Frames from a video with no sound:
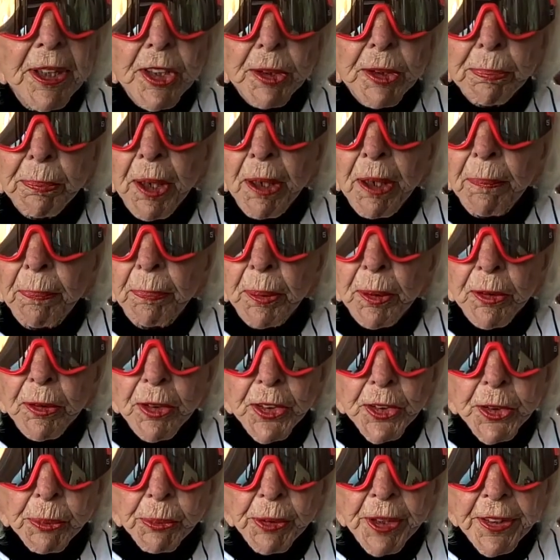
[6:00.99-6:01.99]
Baseball
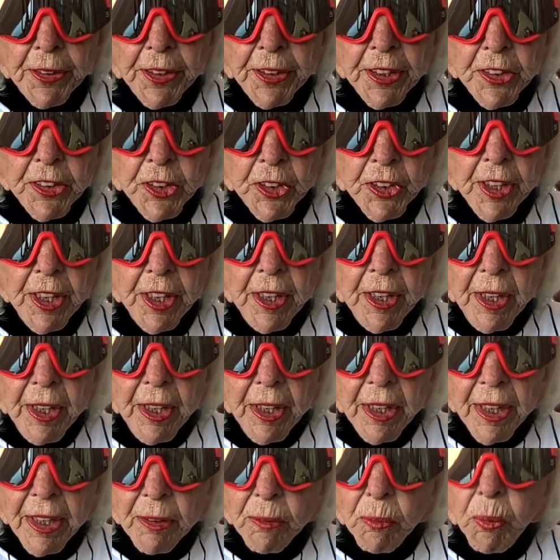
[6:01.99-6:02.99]
pools with us
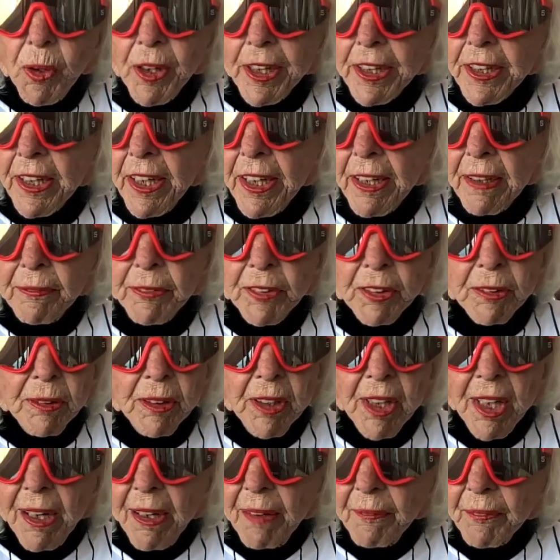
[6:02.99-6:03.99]
and what have
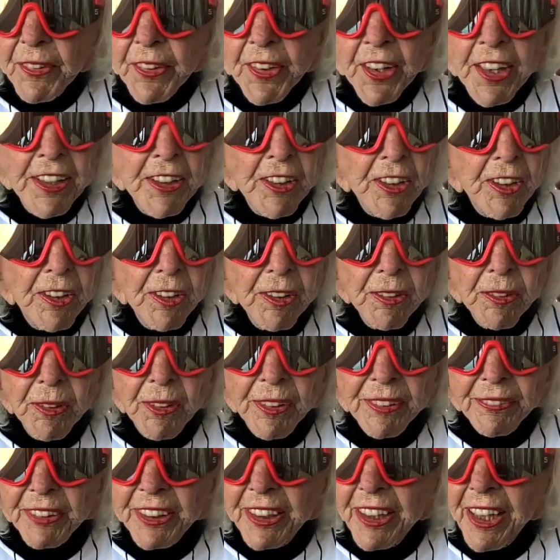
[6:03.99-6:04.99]
you. Thank
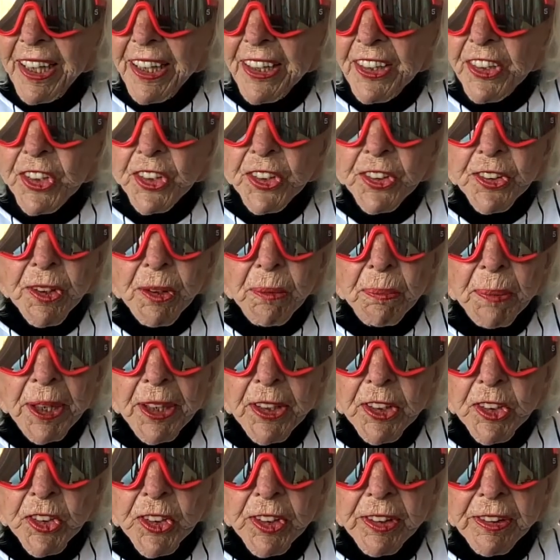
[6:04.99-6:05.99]
you guys so
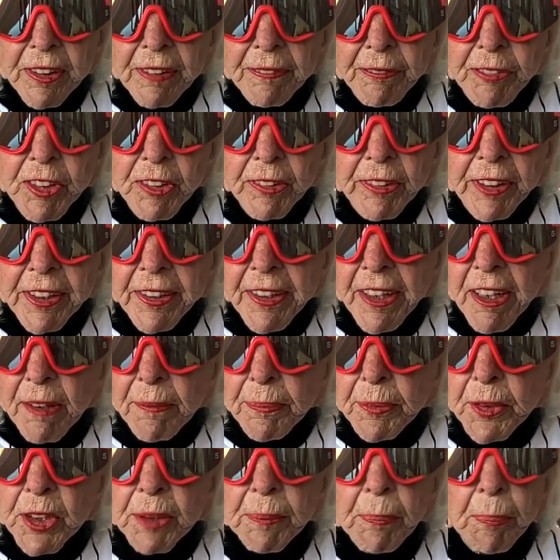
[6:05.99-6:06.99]
much. And if you can
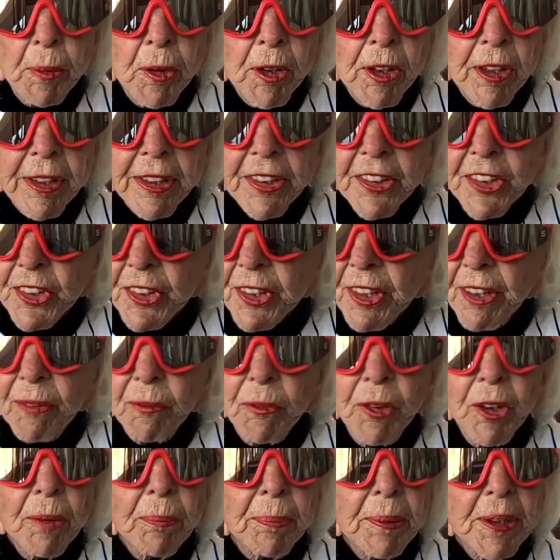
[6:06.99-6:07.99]
help support us,
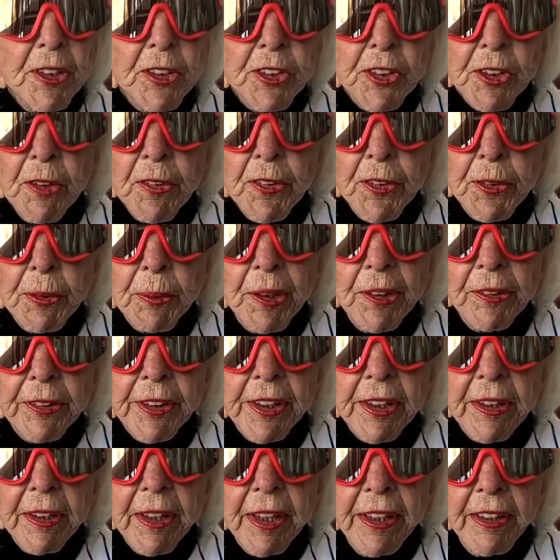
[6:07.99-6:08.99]
we'll be so thrilled
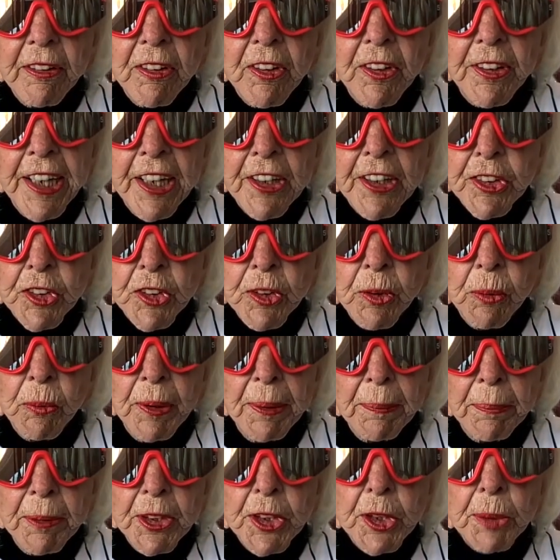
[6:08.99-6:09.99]
at International
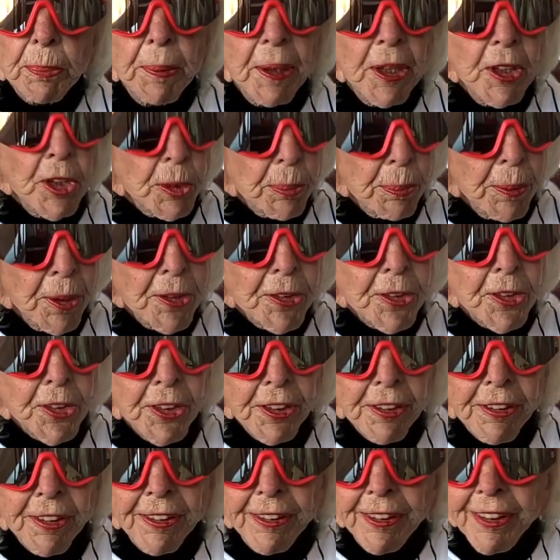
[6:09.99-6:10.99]
Women's Baseball
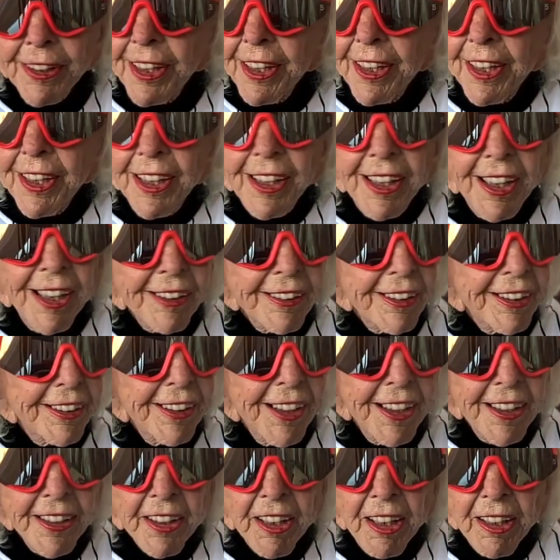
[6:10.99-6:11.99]
Center. I've uh,
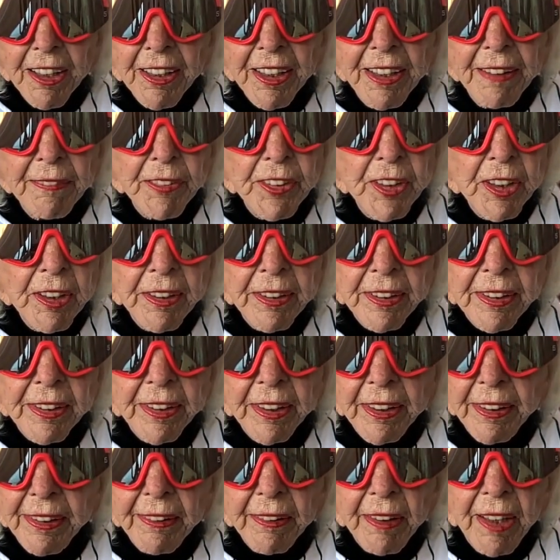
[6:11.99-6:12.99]
got Olivia, and
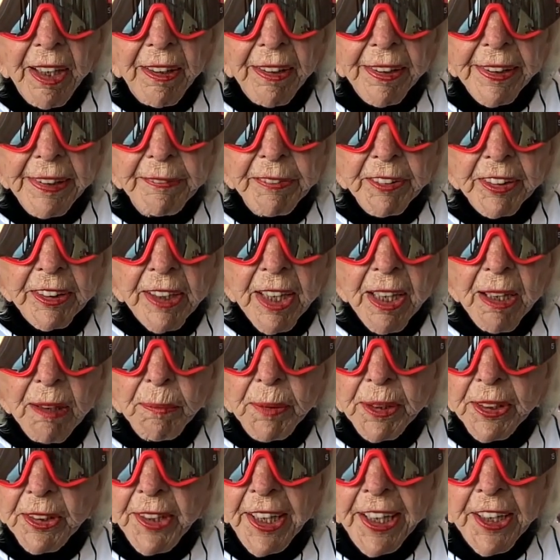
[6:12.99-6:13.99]
uh, I'll even
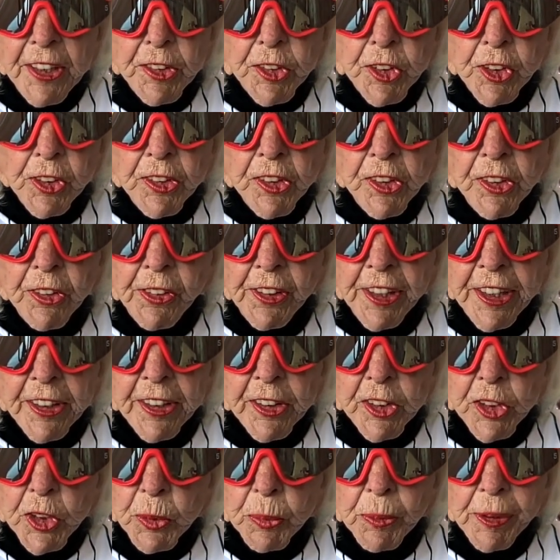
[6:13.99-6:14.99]
come and dance in your
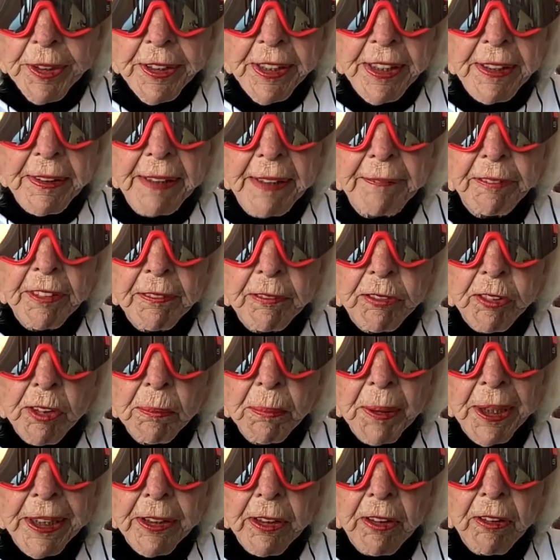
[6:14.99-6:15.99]
next wedding, even for
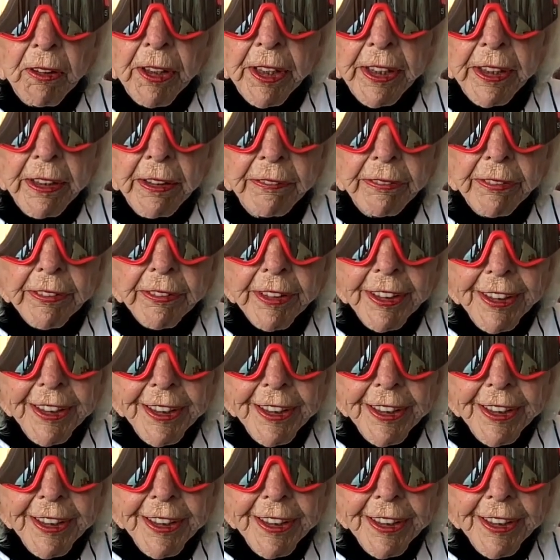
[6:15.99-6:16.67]
my grave.